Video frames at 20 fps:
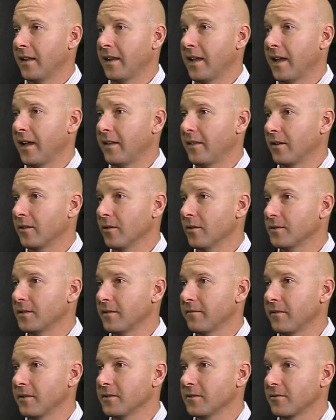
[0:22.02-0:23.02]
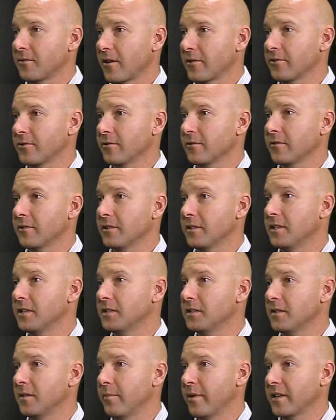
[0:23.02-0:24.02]
the day, the closed-end fund structure
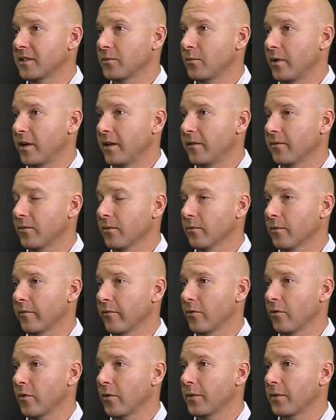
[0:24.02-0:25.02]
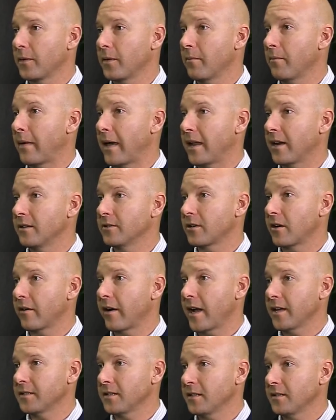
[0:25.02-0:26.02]
is the best way for RiverNorth to manage
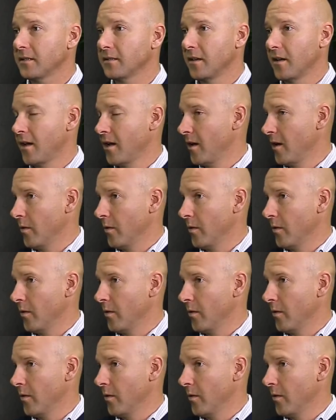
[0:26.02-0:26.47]
our assets.